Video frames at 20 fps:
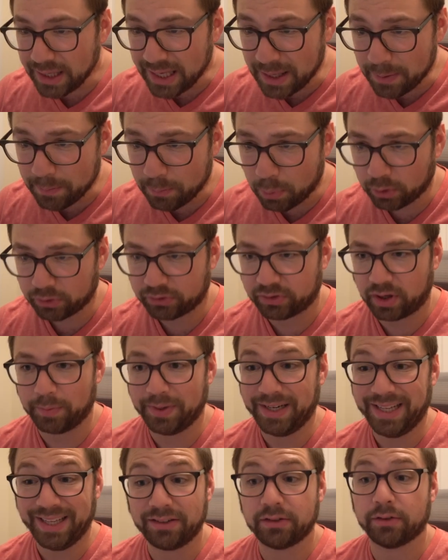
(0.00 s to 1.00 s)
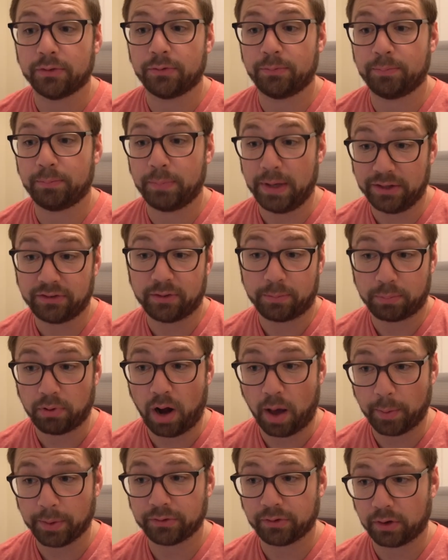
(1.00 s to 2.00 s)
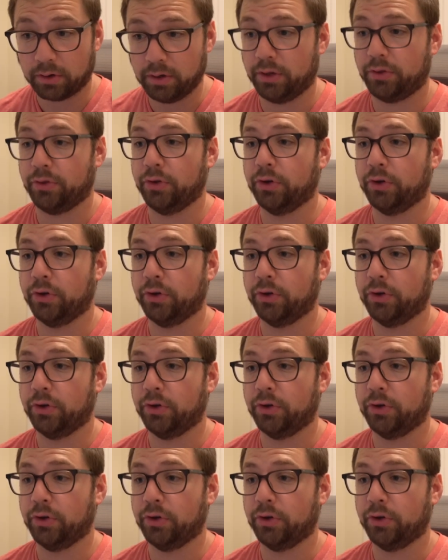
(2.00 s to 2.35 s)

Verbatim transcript: import statement is a, is a promise underneath